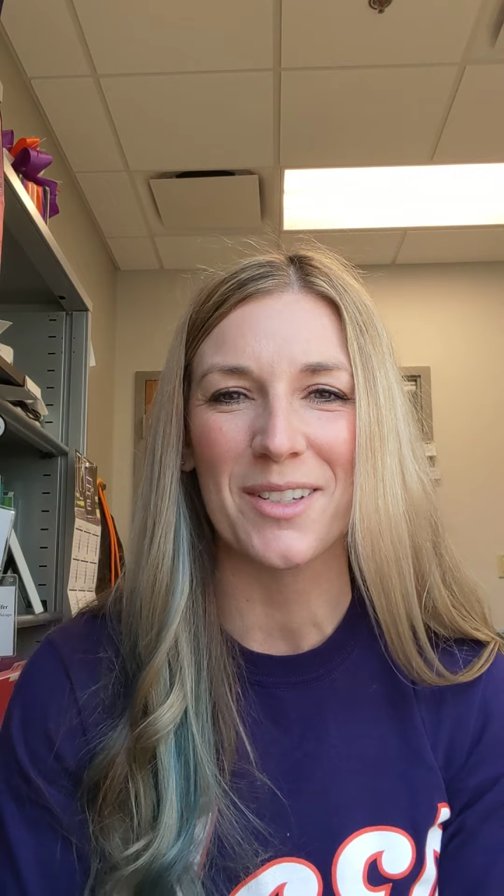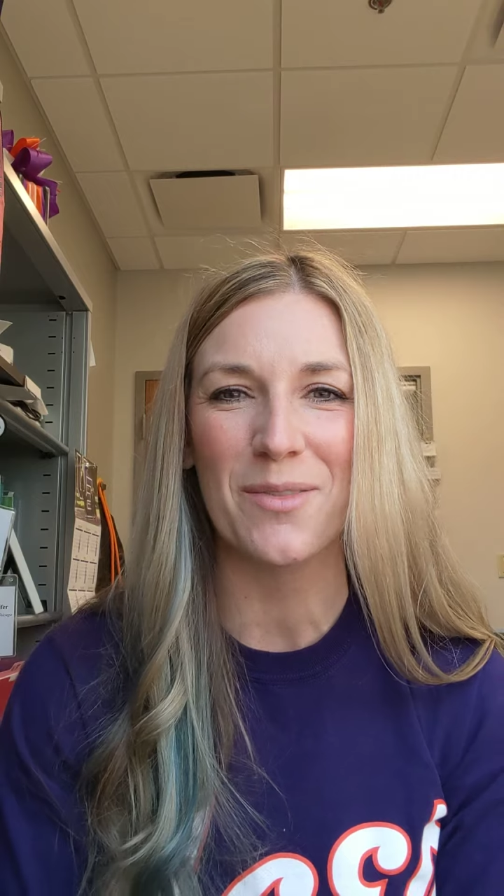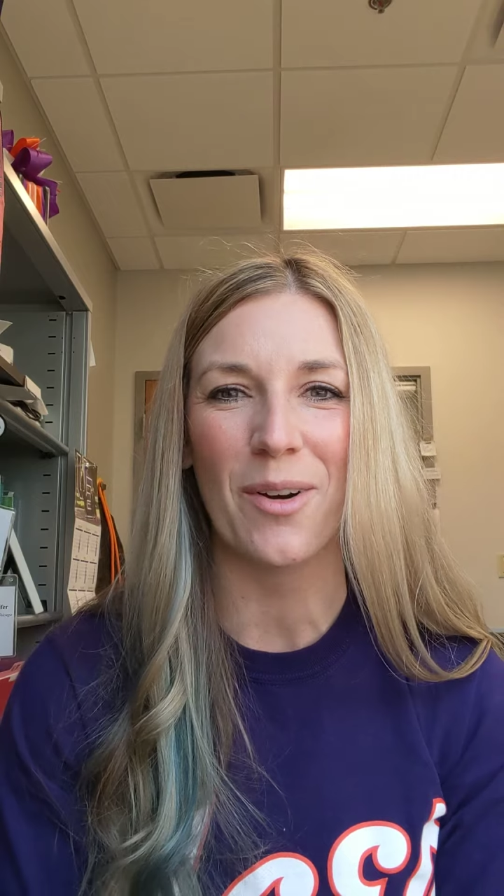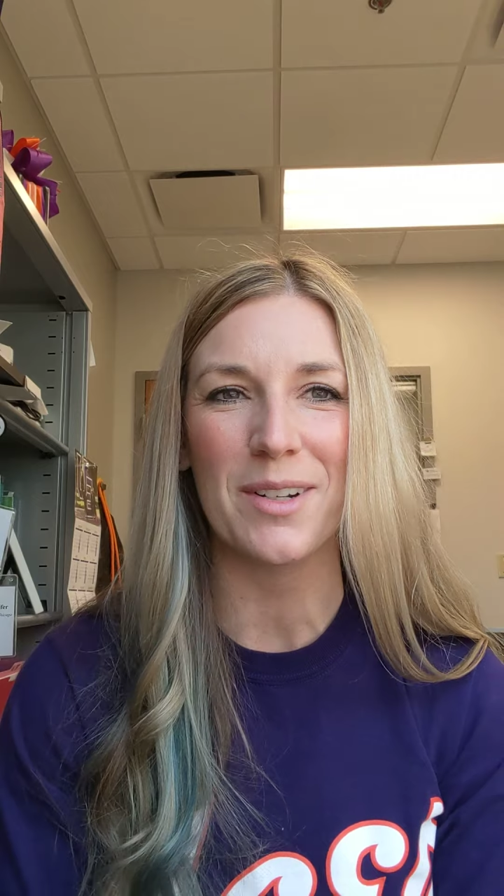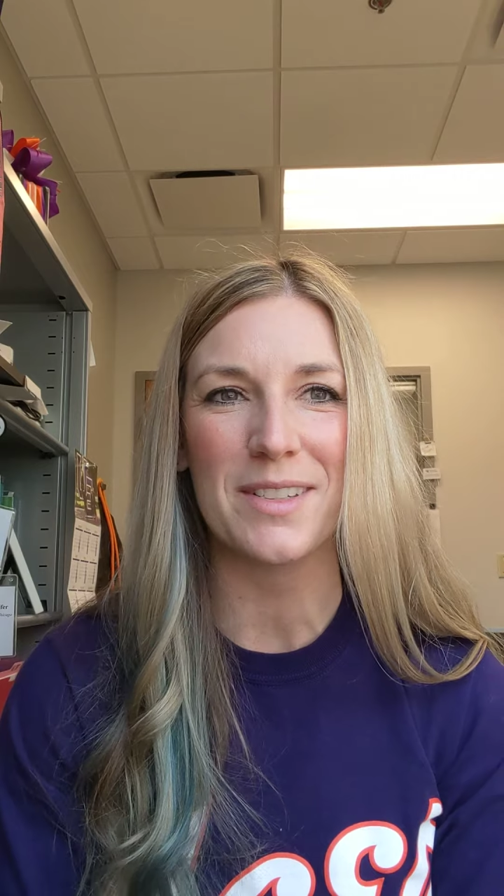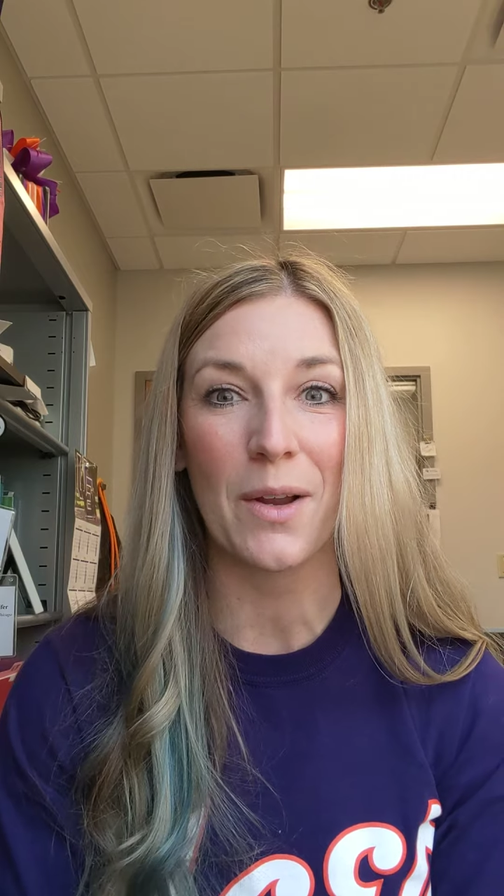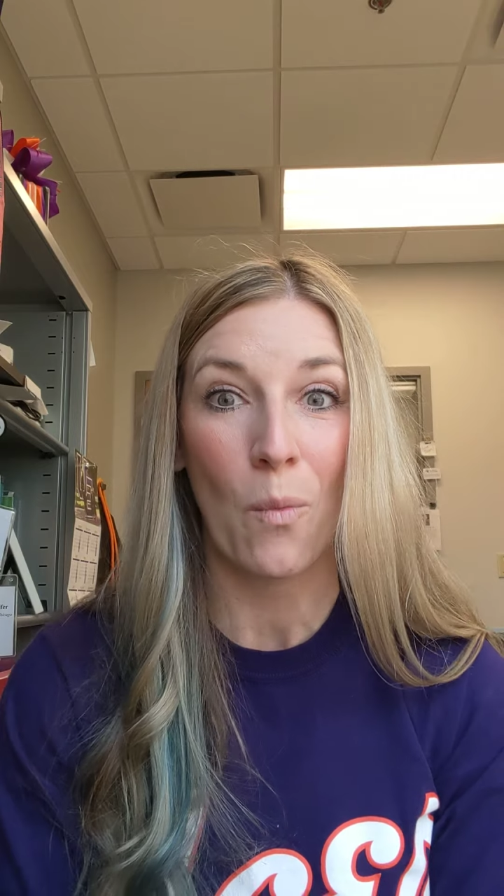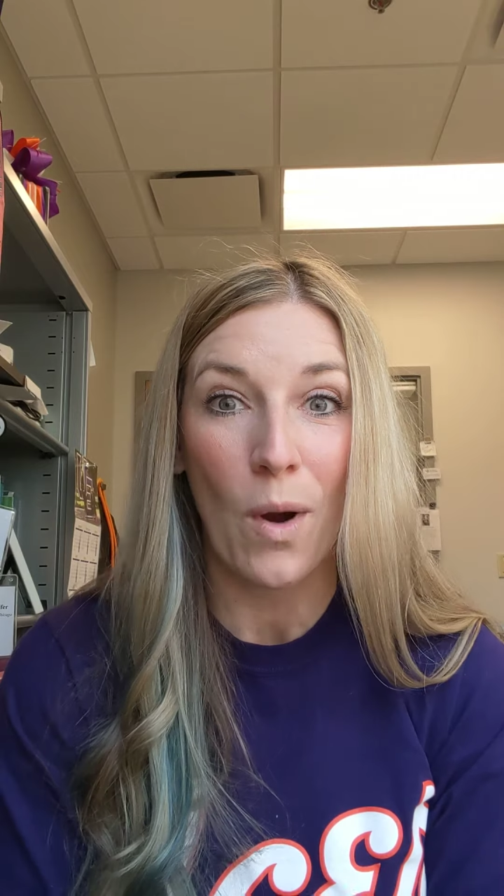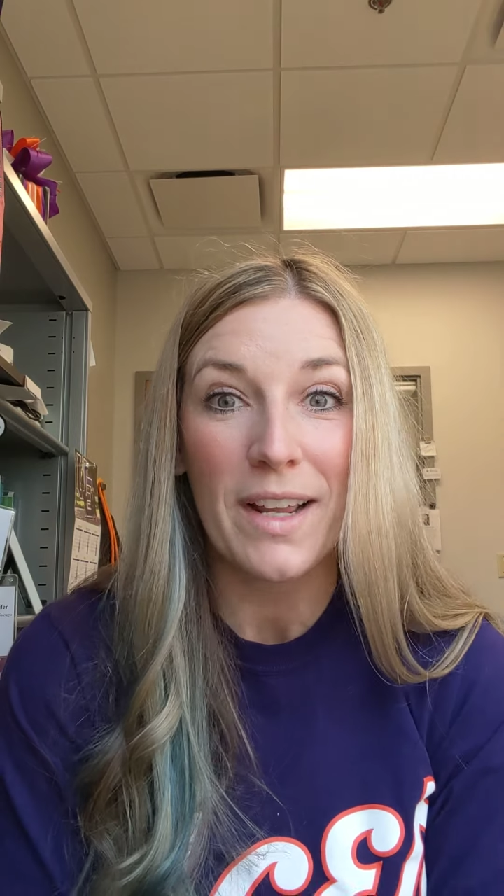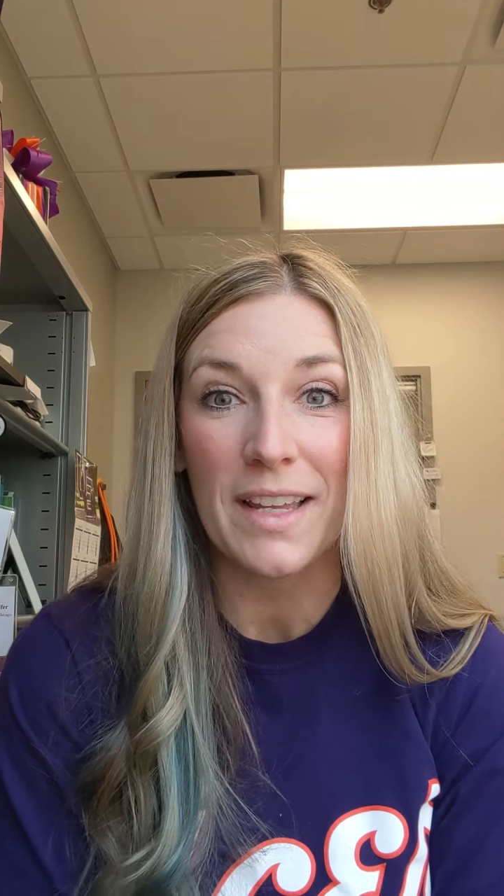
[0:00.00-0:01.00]
as far as like
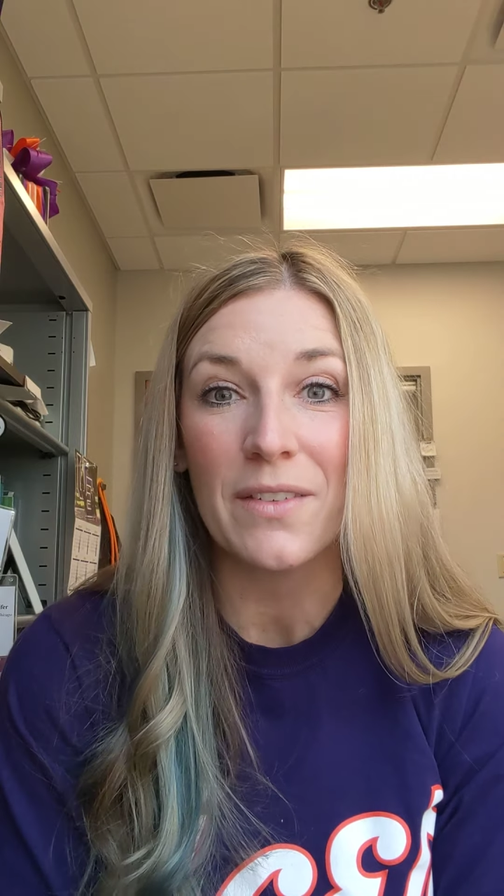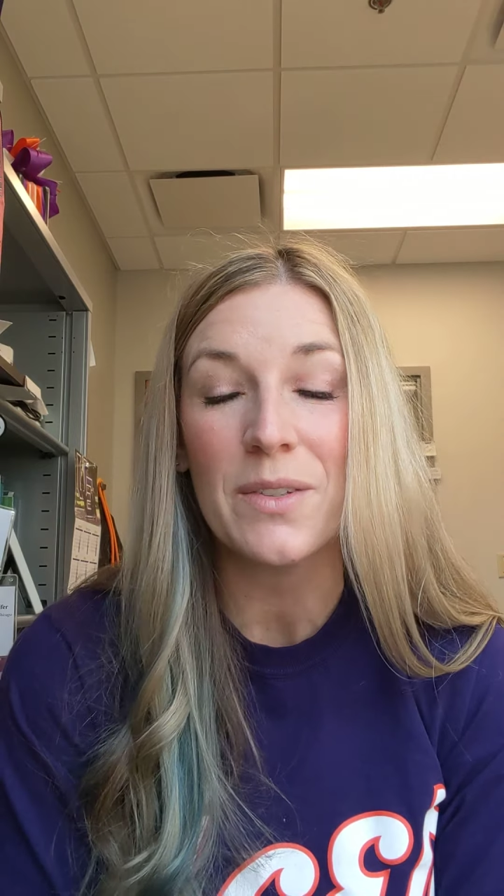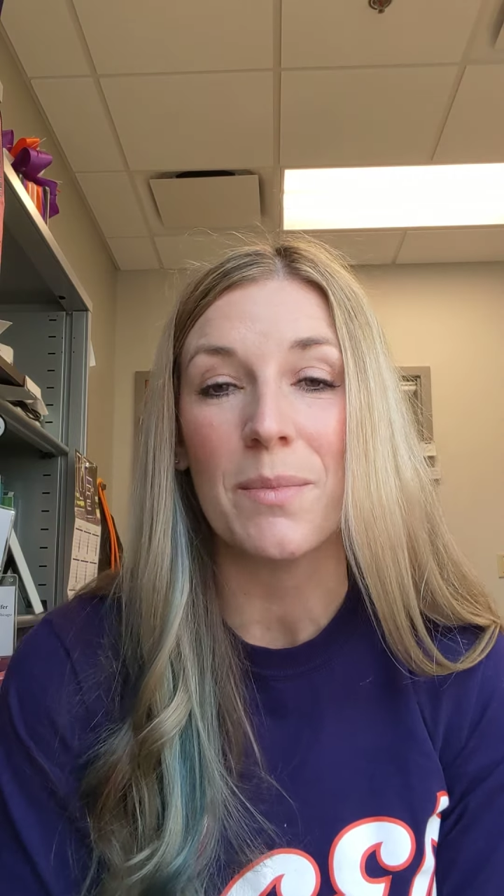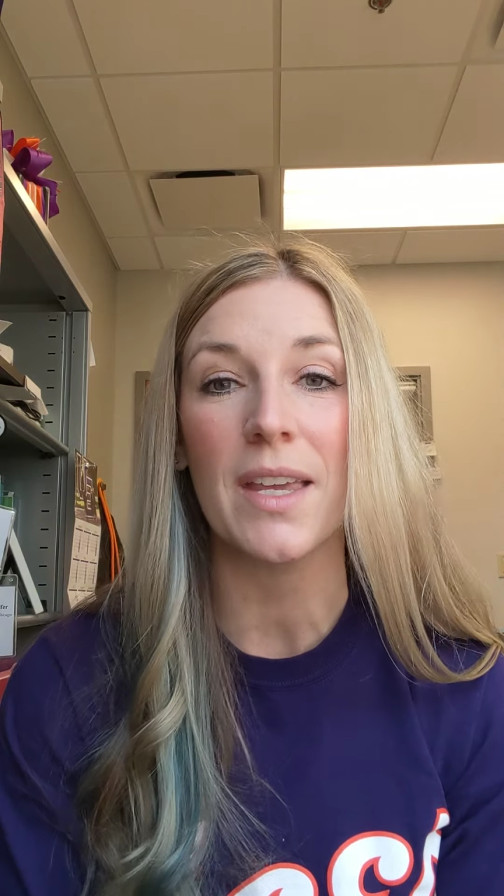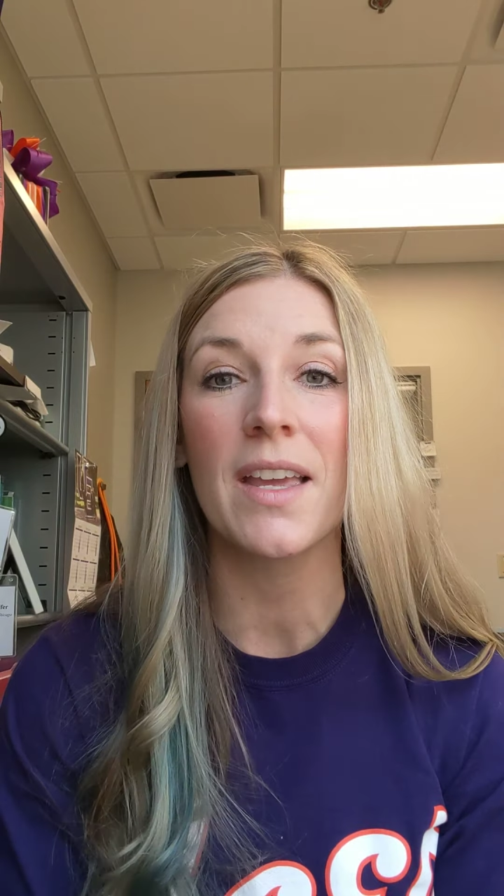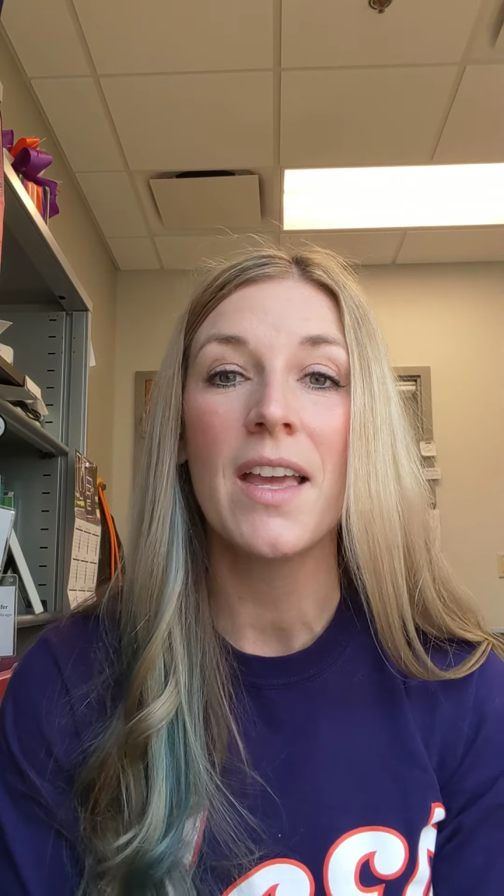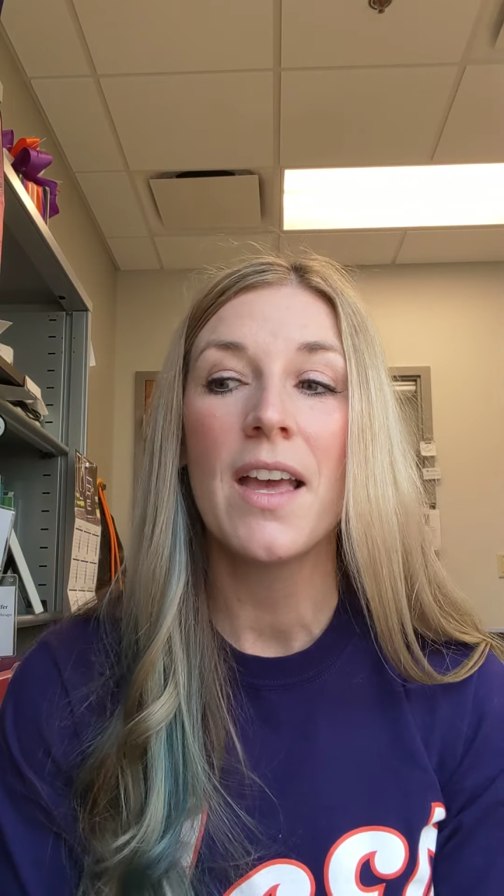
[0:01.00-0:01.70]
what it gives me.